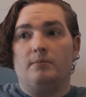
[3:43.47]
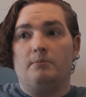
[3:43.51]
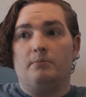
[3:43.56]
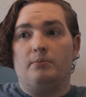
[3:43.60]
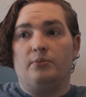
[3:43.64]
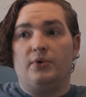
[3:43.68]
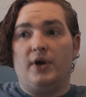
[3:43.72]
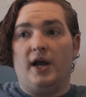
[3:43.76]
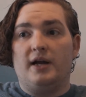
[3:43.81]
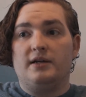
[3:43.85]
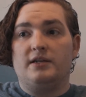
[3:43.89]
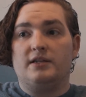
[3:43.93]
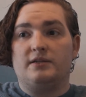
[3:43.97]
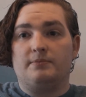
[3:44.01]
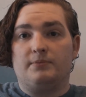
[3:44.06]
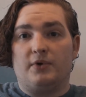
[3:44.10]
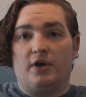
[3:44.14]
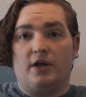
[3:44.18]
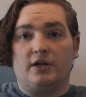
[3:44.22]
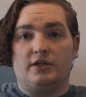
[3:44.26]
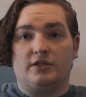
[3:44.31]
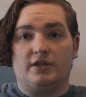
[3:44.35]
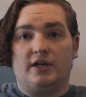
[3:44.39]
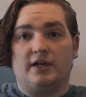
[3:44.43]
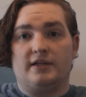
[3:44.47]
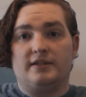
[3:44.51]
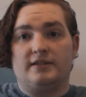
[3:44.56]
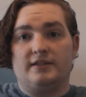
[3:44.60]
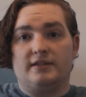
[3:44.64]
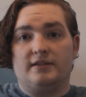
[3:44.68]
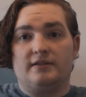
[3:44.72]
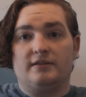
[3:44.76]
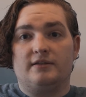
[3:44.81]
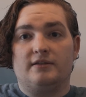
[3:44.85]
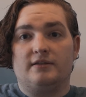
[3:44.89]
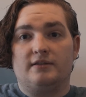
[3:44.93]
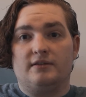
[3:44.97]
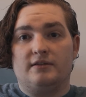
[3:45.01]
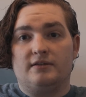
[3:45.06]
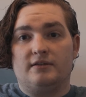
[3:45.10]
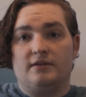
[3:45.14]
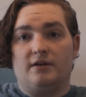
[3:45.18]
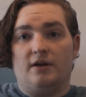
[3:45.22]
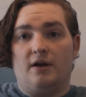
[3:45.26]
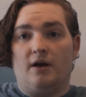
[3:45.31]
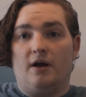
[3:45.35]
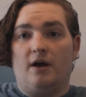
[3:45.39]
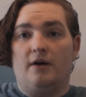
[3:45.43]
practice projects
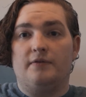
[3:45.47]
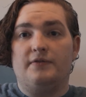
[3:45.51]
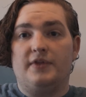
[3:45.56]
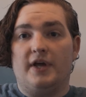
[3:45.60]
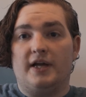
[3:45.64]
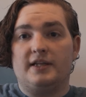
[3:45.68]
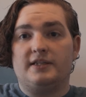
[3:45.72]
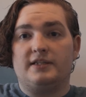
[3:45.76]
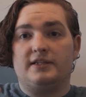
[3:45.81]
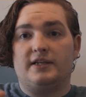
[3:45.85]
of that